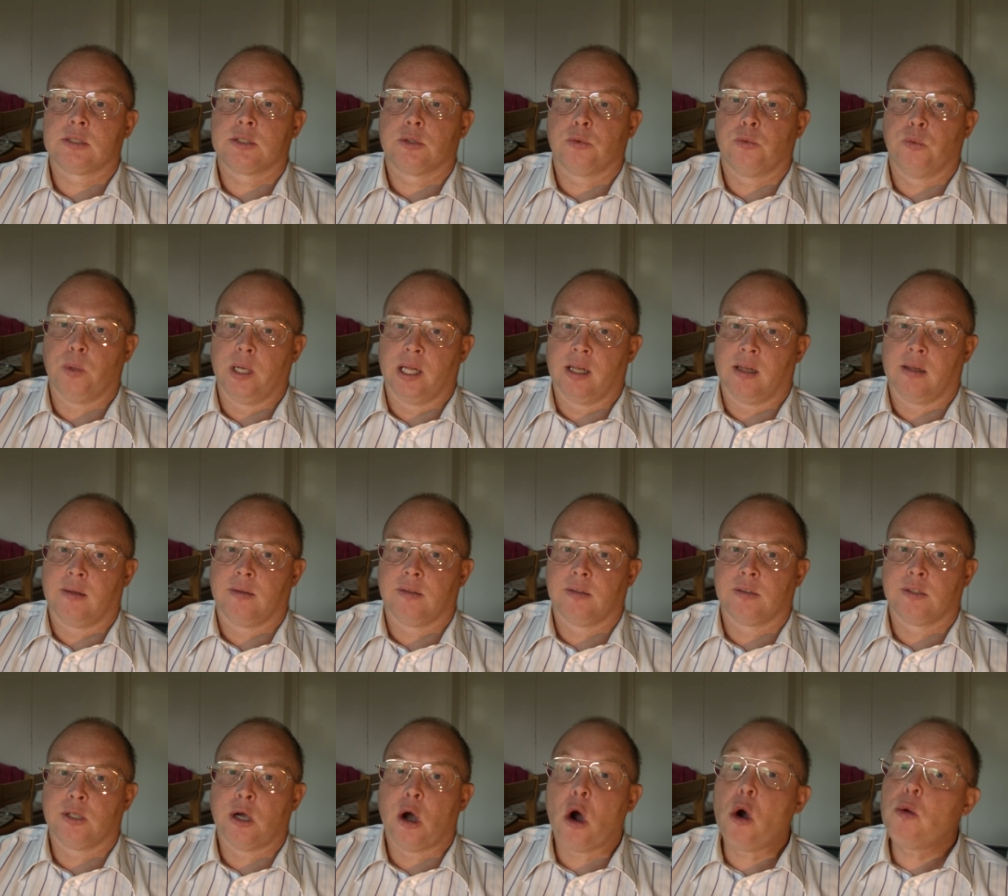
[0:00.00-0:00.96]
Well,
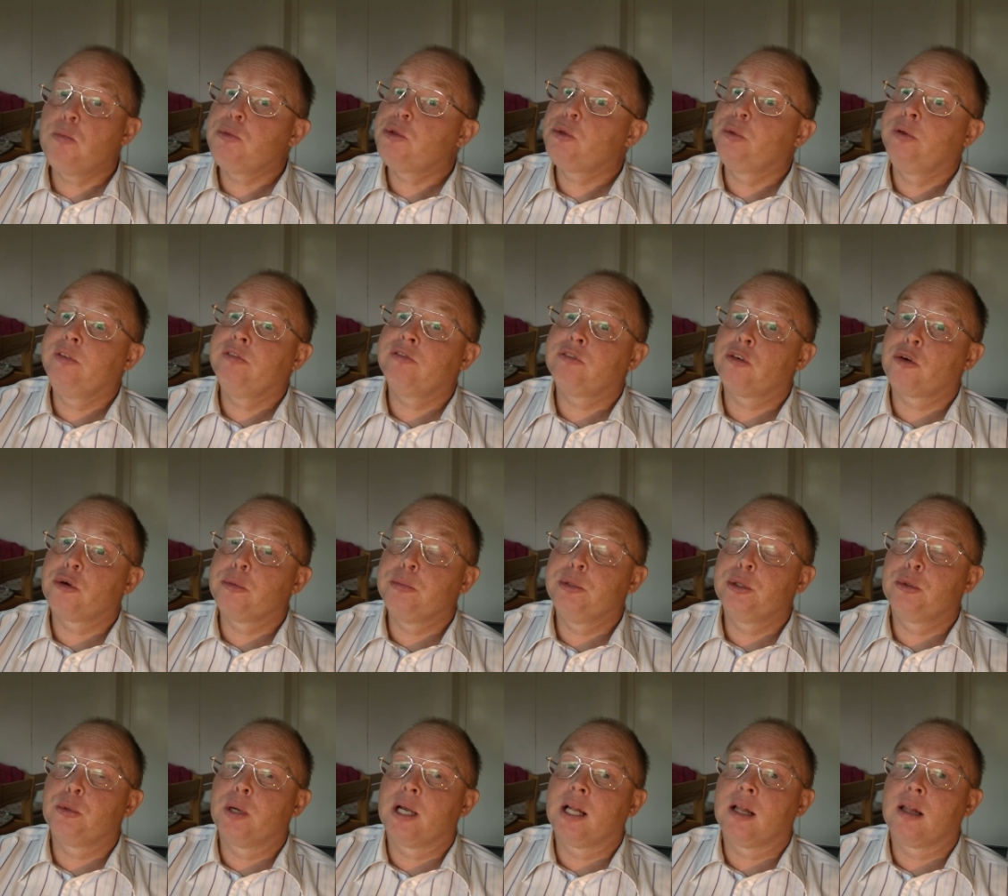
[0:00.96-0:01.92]
hope to inform you
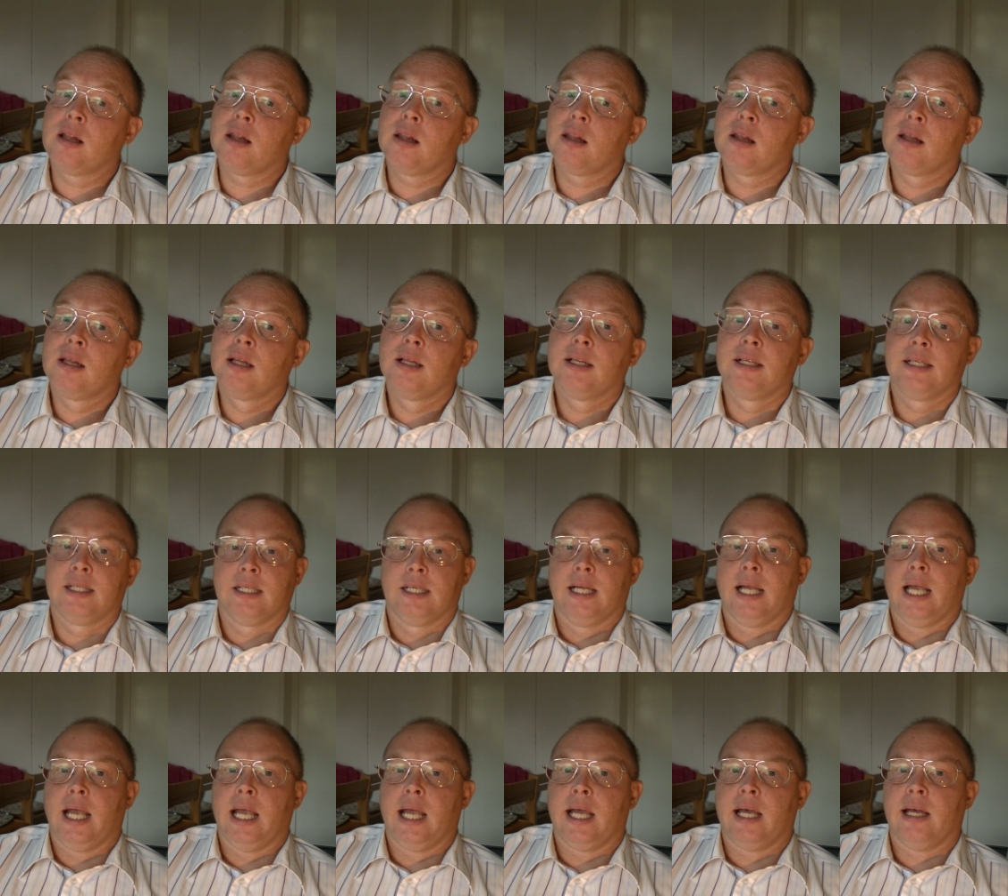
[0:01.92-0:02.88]
well
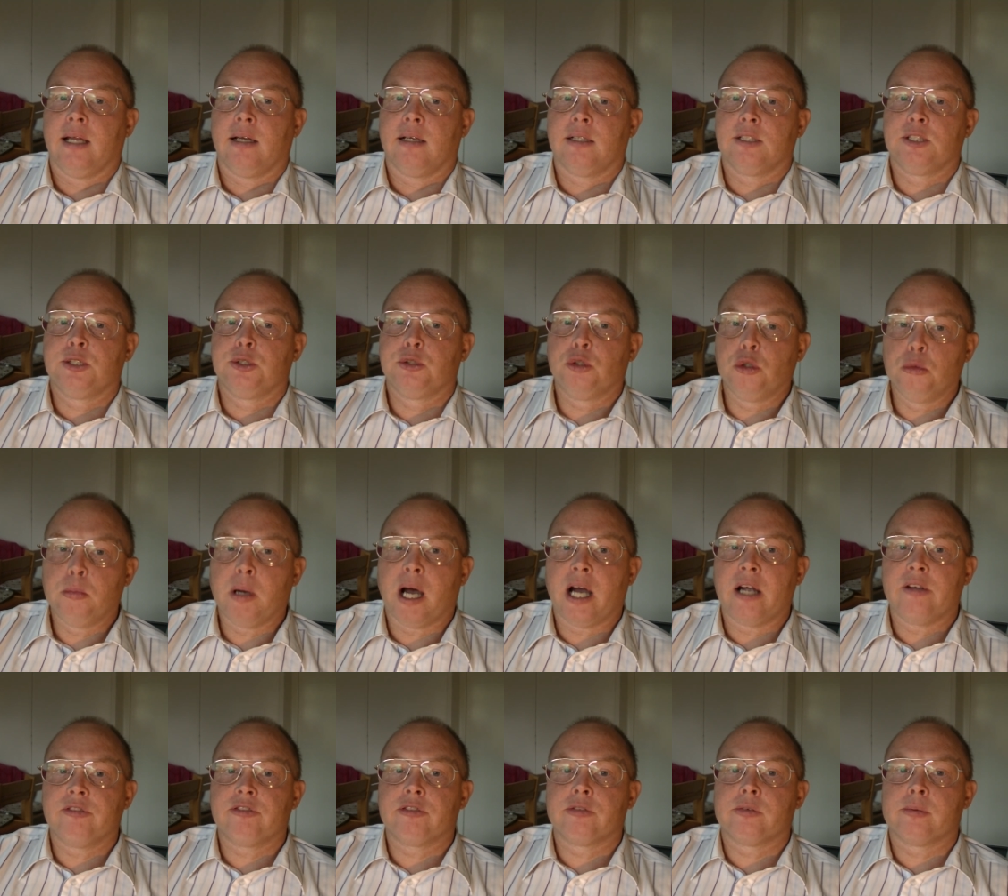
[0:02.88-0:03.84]
and
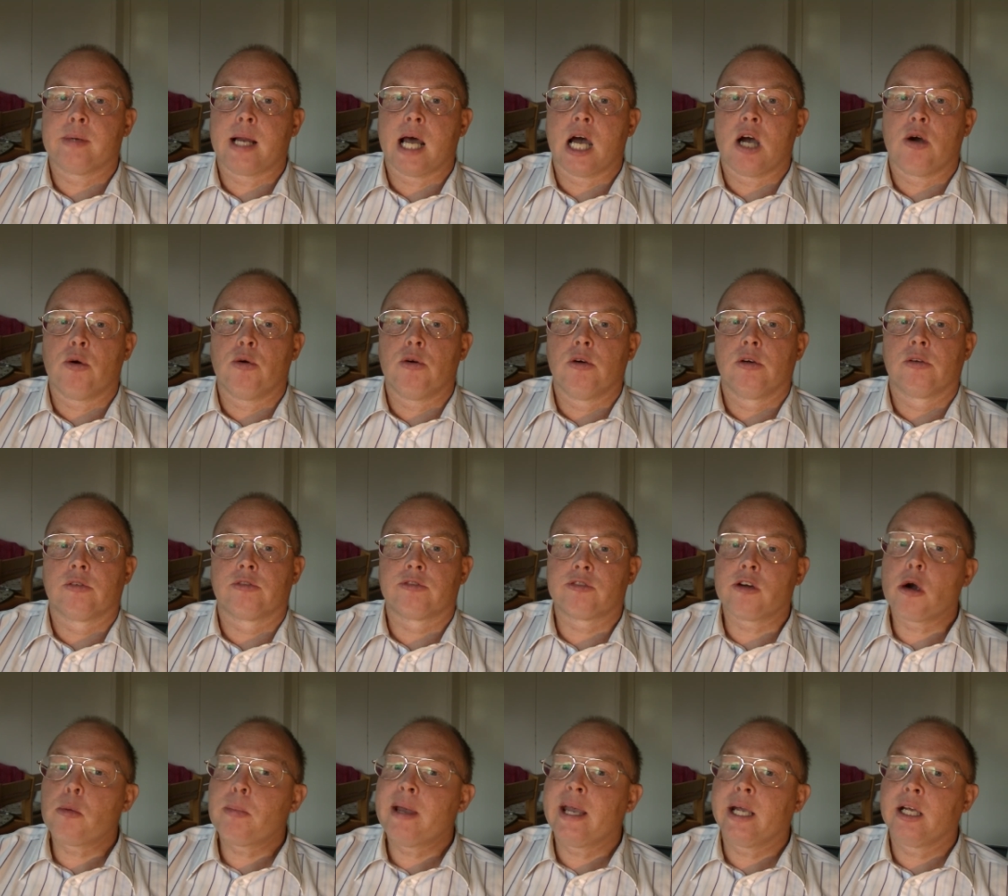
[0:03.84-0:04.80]
goodbye from now
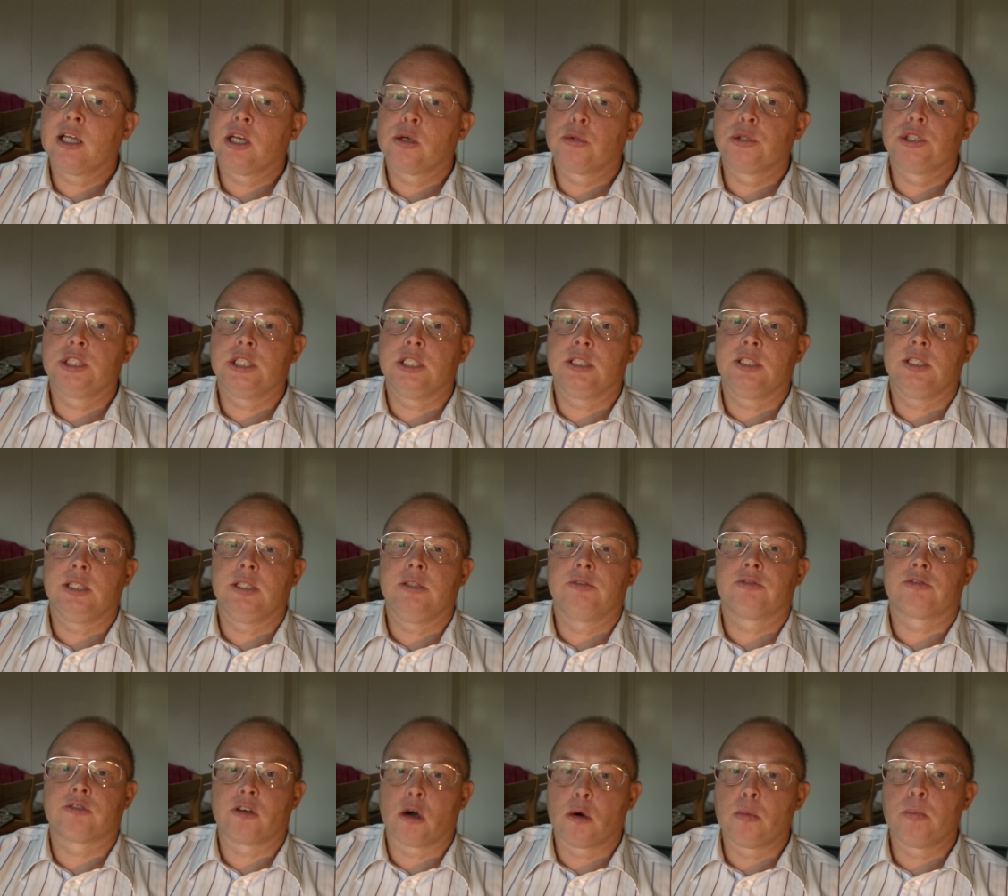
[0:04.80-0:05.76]
from Hengelo City,
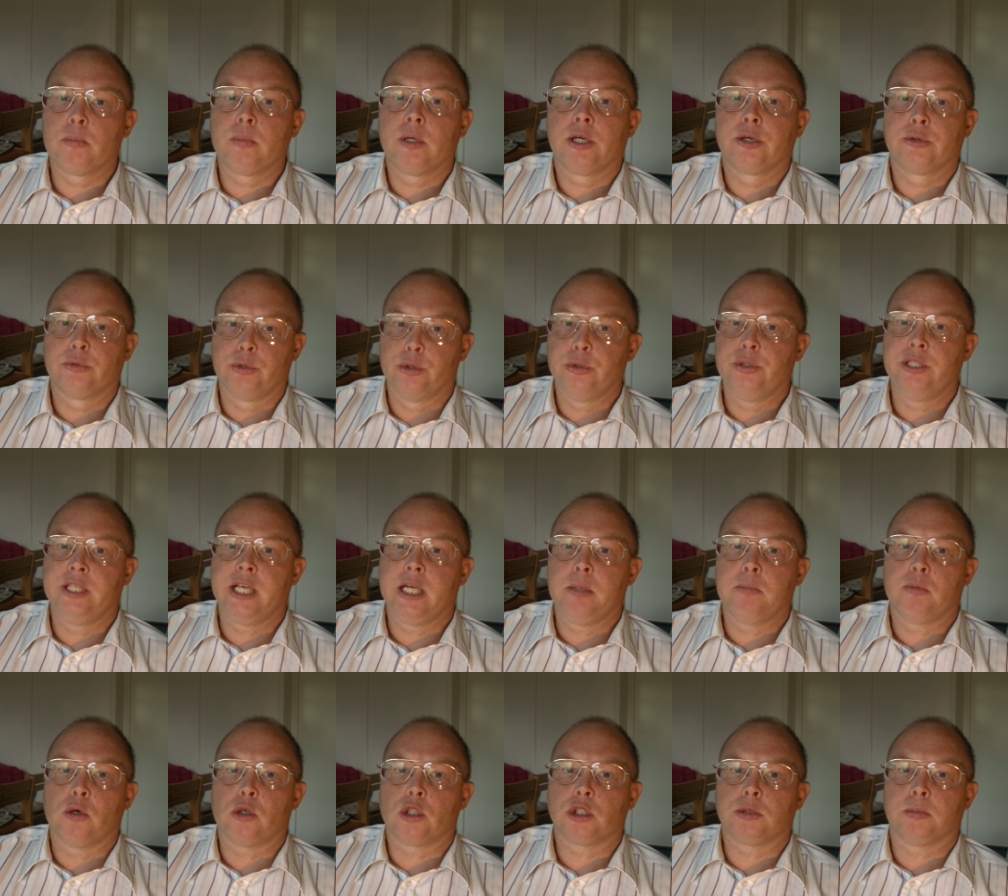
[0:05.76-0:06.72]
from Rudy A.
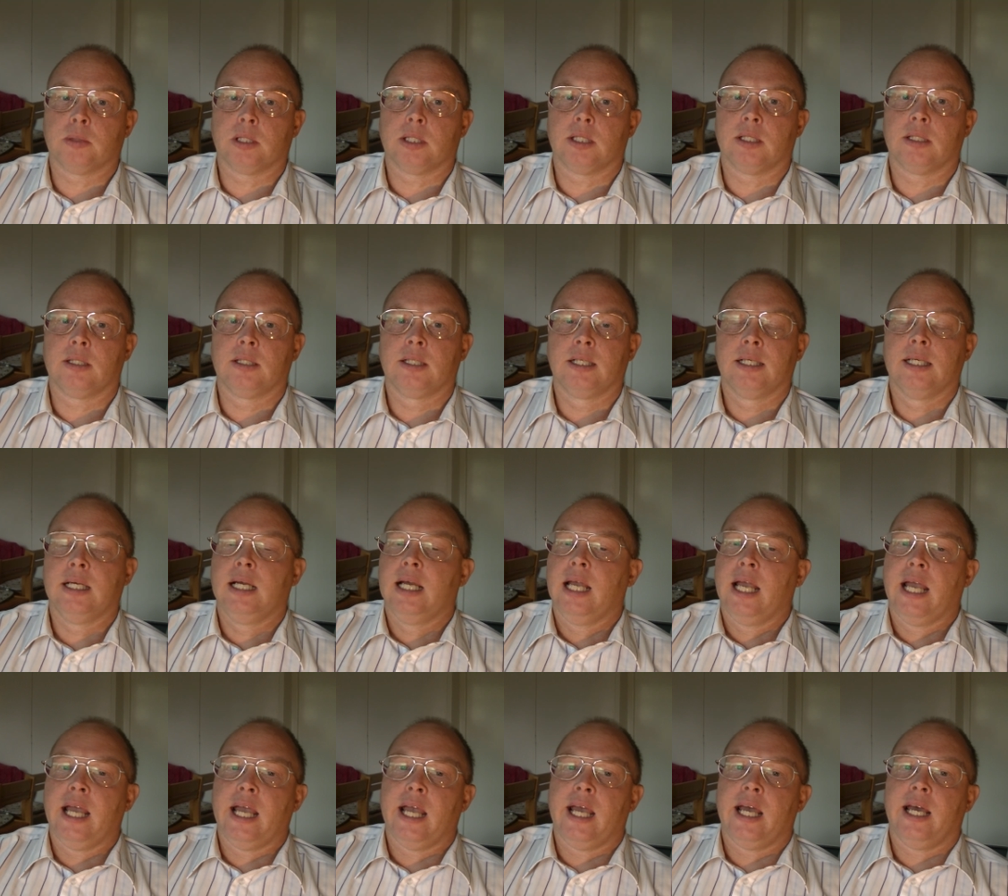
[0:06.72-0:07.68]
Boxman.
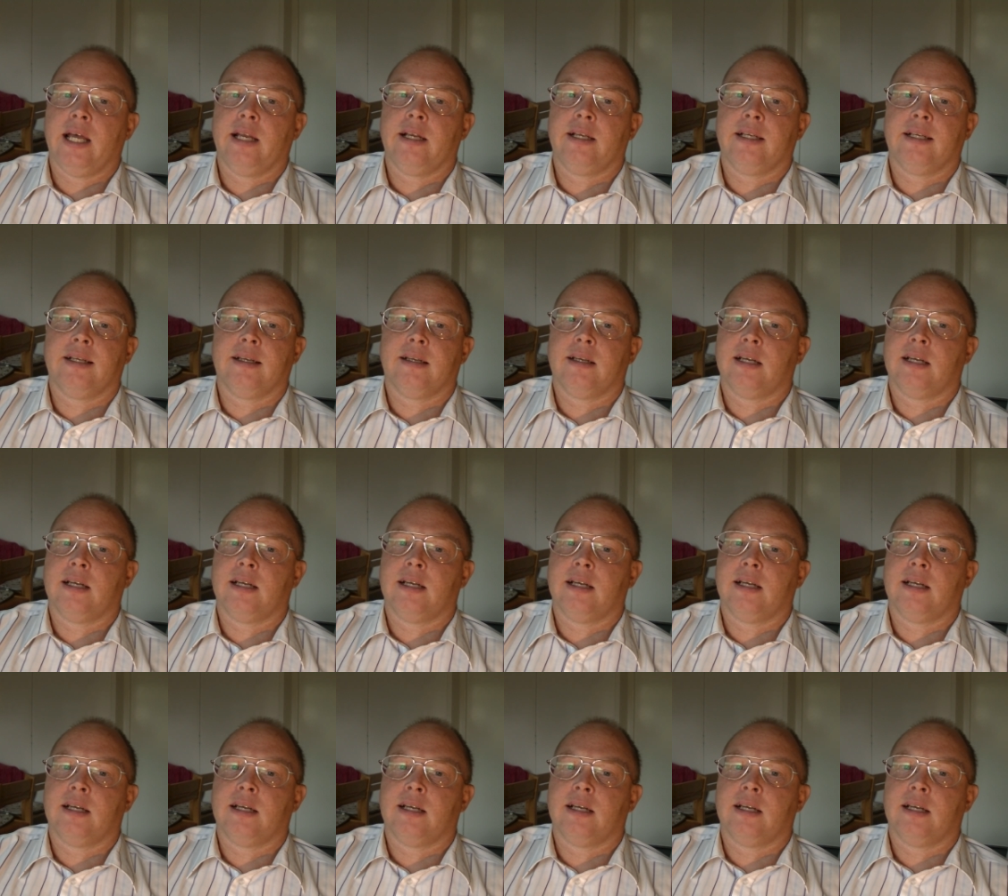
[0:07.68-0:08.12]
And